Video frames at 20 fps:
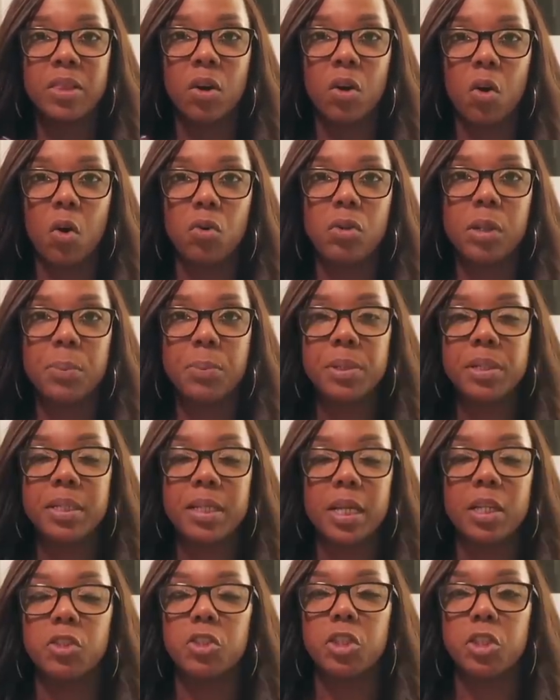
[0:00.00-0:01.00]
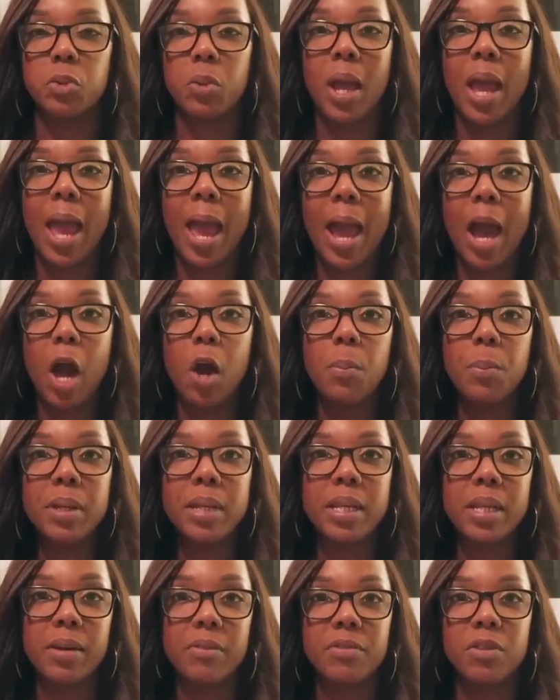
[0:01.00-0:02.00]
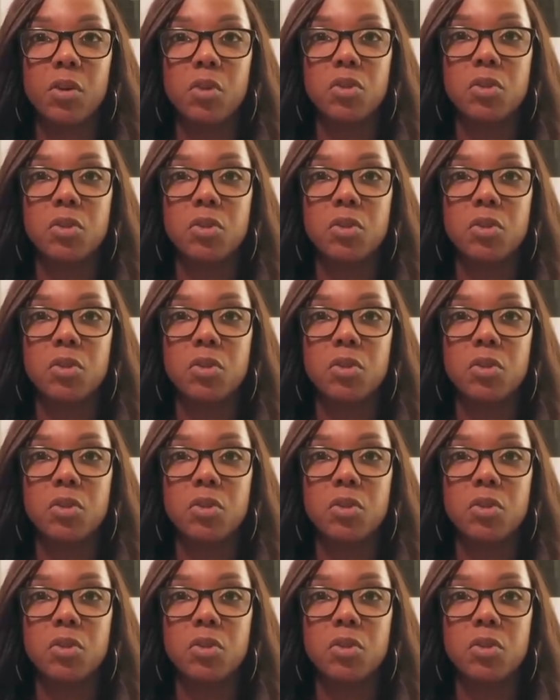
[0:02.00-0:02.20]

the whole number tells you how many of